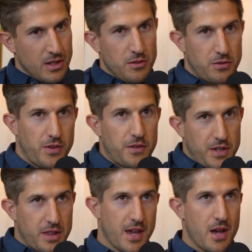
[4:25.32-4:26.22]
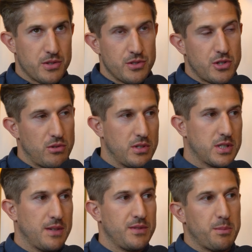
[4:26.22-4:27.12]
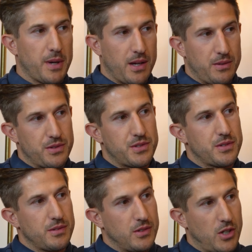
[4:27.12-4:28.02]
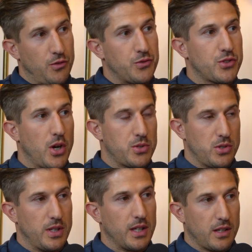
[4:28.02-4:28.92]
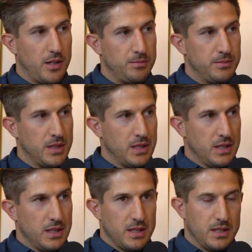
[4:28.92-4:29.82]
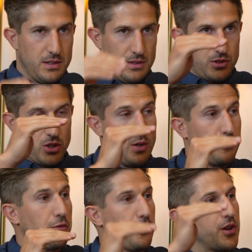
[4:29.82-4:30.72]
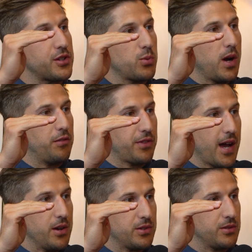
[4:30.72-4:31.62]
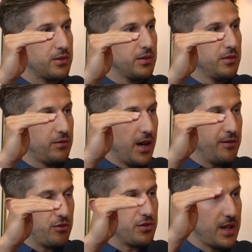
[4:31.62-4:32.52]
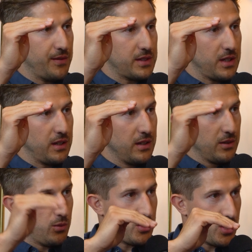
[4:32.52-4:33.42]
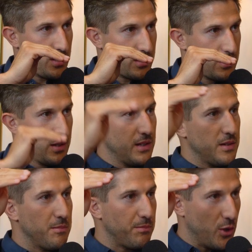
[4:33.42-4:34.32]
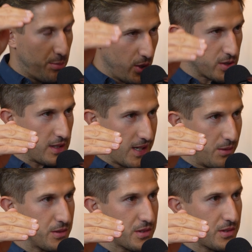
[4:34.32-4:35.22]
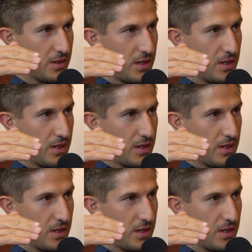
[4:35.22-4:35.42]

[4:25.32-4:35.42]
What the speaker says: £50,270 of total income. So you have your first 12,570, which is your personal allowance.